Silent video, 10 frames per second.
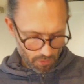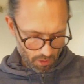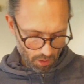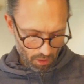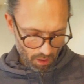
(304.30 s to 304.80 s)

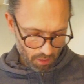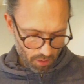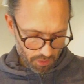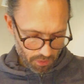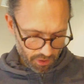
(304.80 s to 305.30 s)

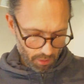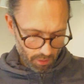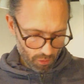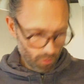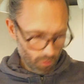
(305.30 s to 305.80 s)
so a
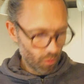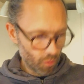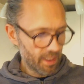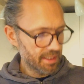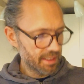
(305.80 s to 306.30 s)
normal
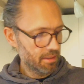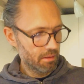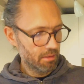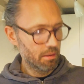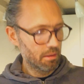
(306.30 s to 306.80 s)
wheat
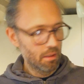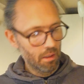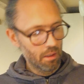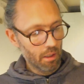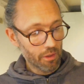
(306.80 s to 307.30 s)

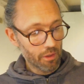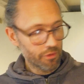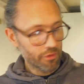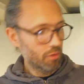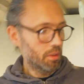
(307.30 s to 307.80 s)

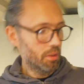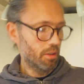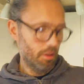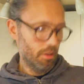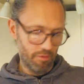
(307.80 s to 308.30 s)
assume,
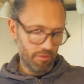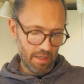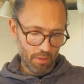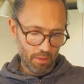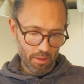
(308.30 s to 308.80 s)
flour.
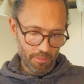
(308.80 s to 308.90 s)
Wheat